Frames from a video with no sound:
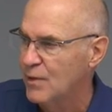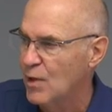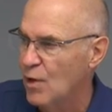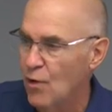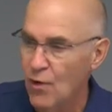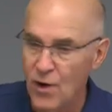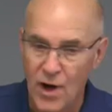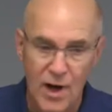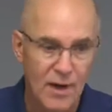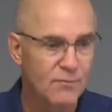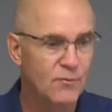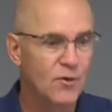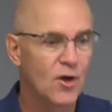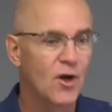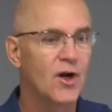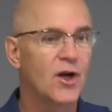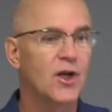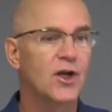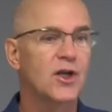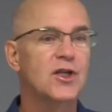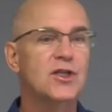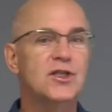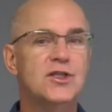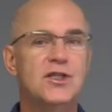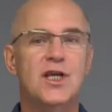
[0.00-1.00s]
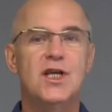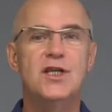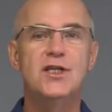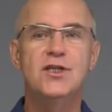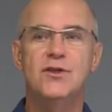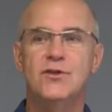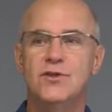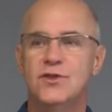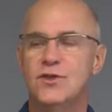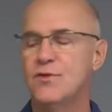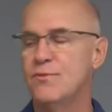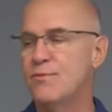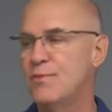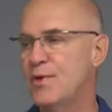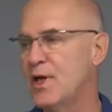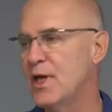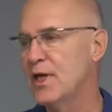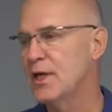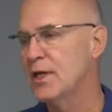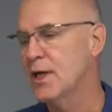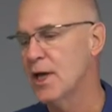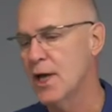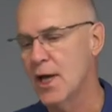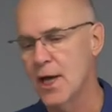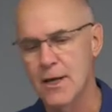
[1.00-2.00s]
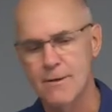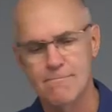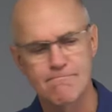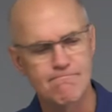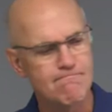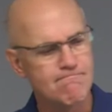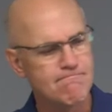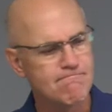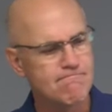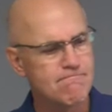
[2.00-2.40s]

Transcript: Or I'm going to continue to be, uh, you